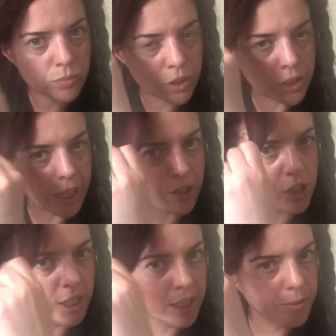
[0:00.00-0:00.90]

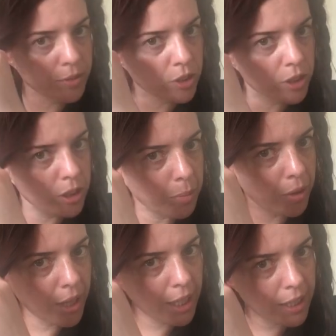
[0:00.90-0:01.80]
Section it into the
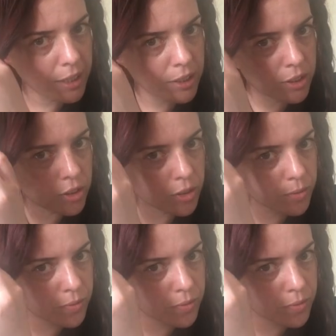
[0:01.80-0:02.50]
braids.